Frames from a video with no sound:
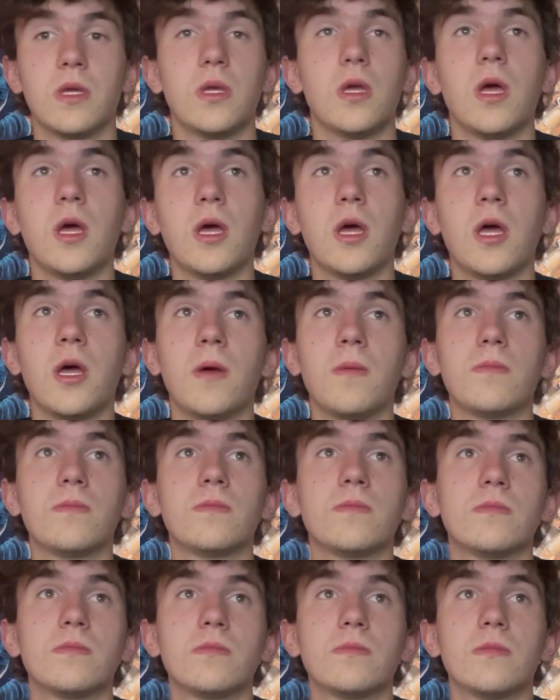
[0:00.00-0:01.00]

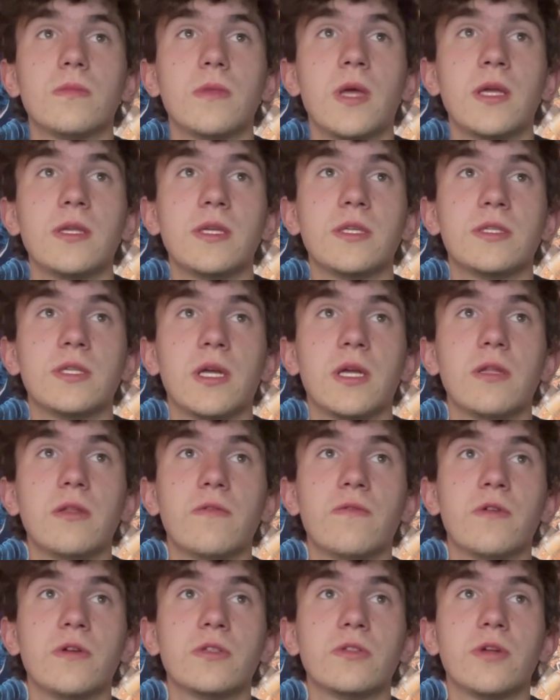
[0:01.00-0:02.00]
I said, the
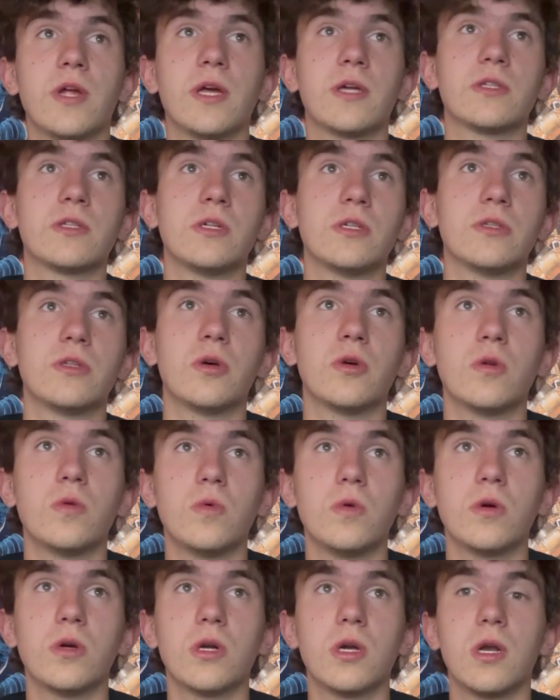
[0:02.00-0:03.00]
first track is called Total
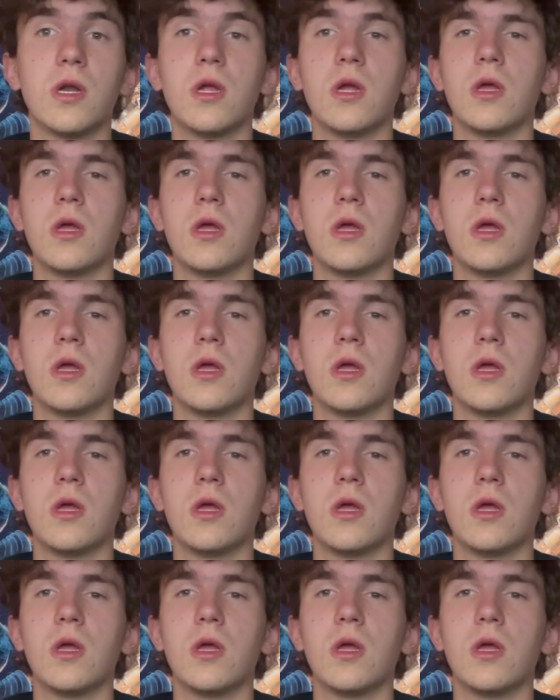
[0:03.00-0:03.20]
War.